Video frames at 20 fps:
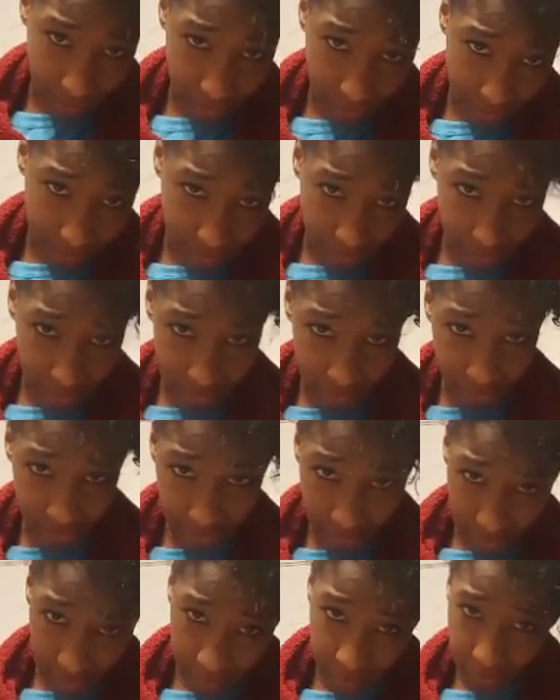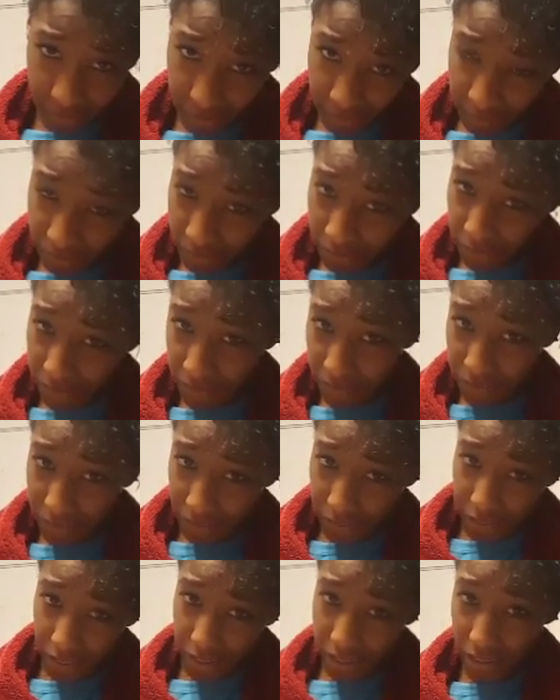Alright, taking out
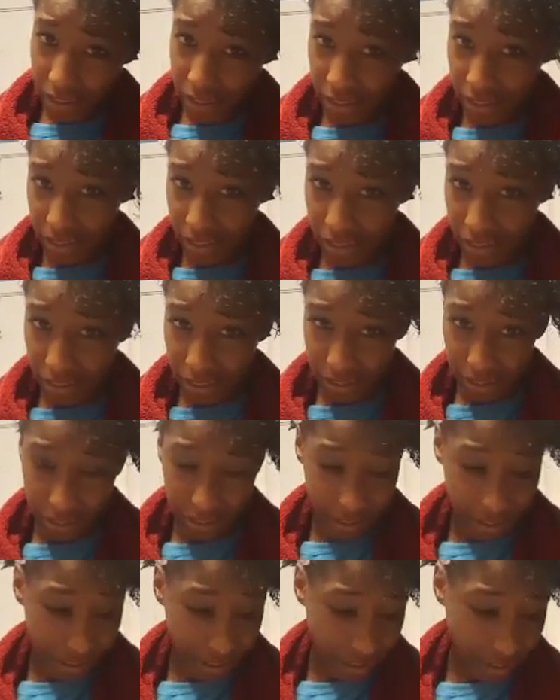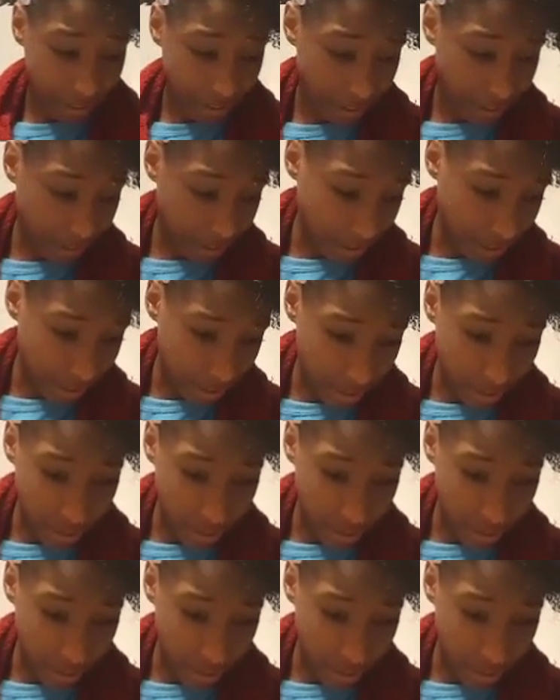one section of hair. My hair is